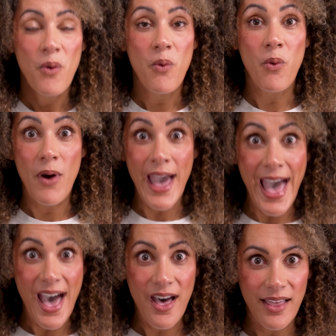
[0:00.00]

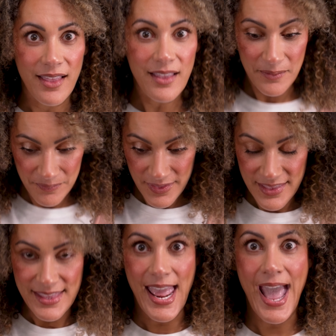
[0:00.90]
well,
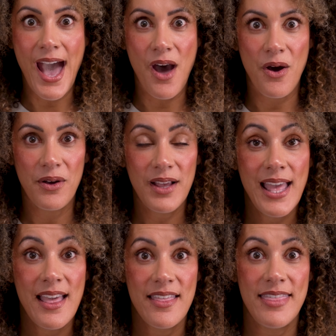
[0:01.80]
now
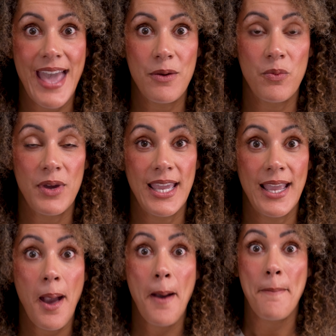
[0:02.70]
that
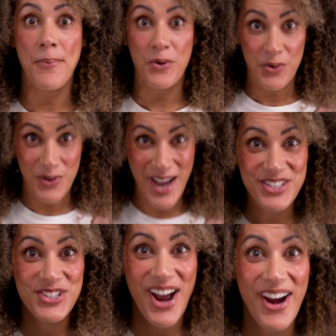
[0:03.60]
we
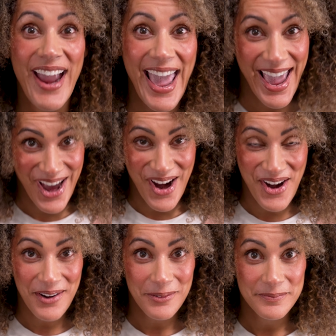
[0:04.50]
brushed our
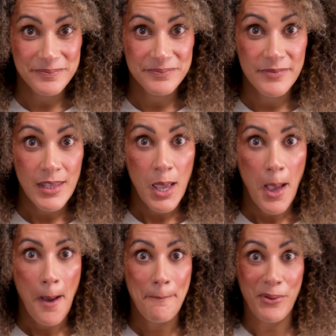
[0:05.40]
hair,
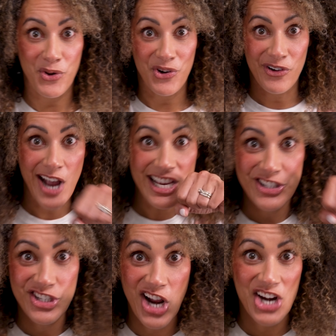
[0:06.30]

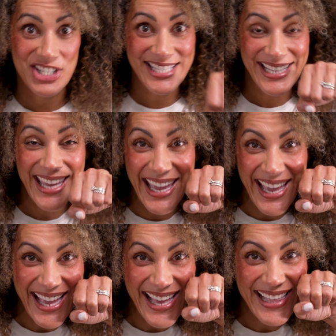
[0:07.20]
brushed our
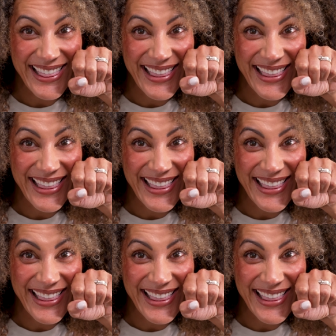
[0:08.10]
teeth,